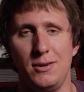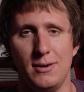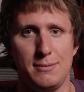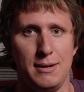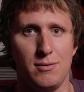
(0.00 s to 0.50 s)

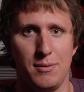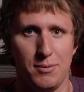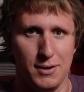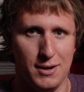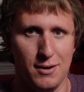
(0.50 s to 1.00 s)
USB
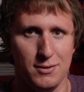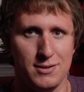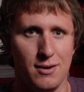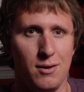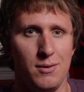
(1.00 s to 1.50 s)
3.0,
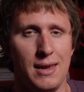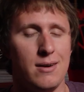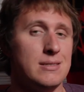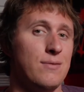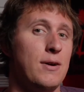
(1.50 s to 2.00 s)
so they
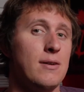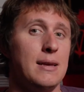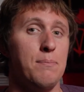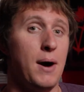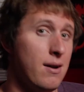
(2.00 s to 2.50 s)
are
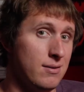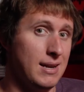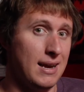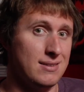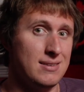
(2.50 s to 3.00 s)
severely
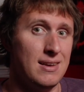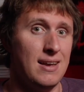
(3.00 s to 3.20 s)
bottlenecked